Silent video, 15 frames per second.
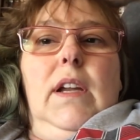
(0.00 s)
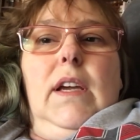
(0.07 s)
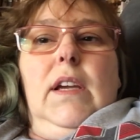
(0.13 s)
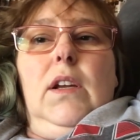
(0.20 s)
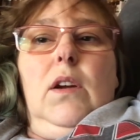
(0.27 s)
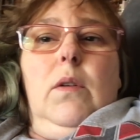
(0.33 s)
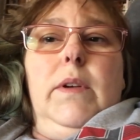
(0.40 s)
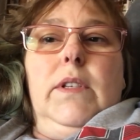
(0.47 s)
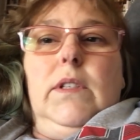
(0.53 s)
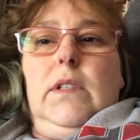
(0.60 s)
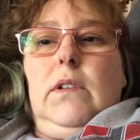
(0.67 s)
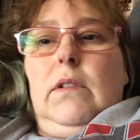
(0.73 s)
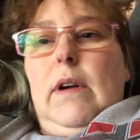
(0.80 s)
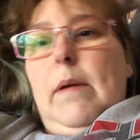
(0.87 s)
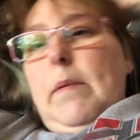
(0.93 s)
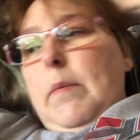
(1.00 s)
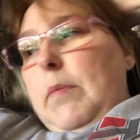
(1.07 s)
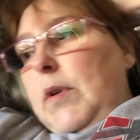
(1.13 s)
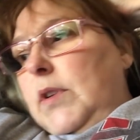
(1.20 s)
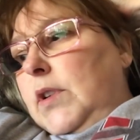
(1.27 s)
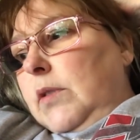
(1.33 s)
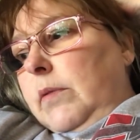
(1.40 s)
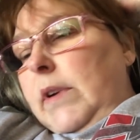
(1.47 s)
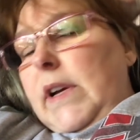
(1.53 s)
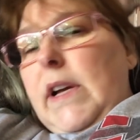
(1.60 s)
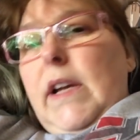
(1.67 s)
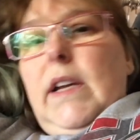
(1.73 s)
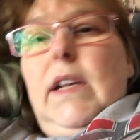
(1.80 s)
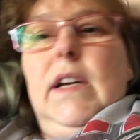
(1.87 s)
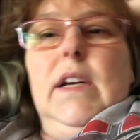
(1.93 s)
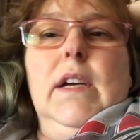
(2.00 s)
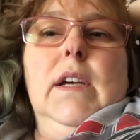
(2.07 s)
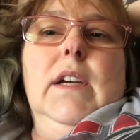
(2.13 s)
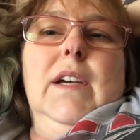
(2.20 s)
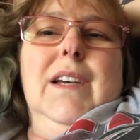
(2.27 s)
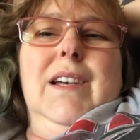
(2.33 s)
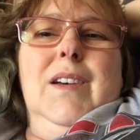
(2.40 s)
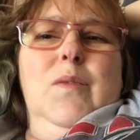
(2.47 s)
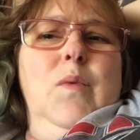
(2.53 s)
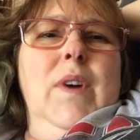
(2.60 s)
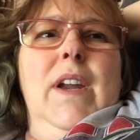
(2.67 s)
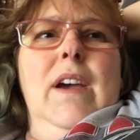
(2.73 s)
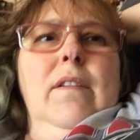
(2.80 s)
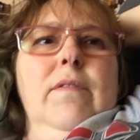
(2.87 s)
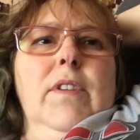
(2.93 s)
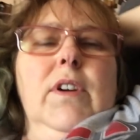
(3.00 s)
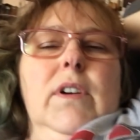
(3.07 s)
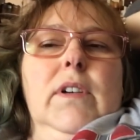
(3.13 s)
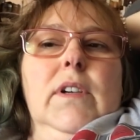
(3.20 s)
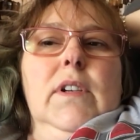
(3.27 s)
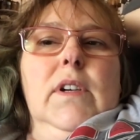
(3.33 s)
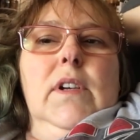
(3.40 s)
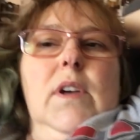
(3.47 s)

I can always grab a book to read, uh, whatever.